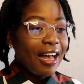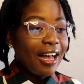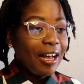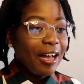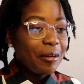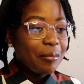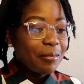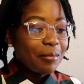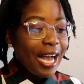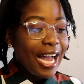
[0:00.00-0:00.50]

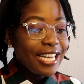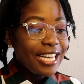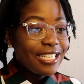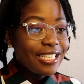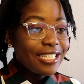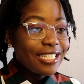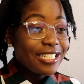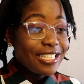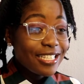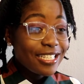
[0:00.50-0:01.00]
Um,
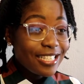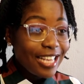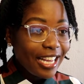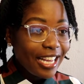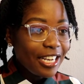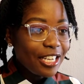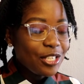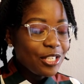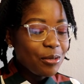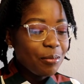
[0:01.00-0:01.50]
I
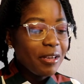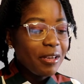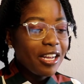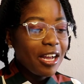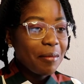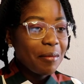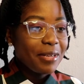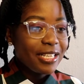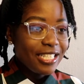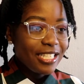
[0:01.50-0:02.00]
decided to
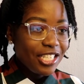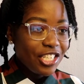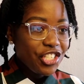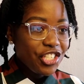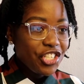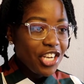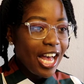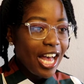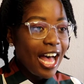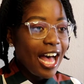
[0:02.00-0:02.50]
become a
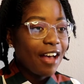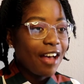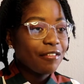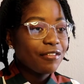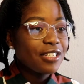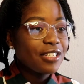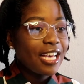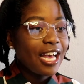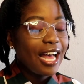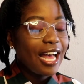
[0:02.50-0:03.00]
teacher
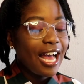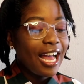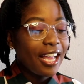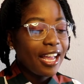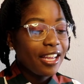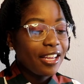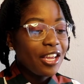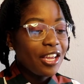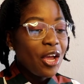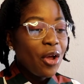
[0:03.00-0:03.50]
after
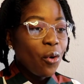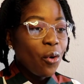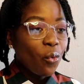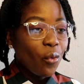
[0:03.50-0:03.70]
I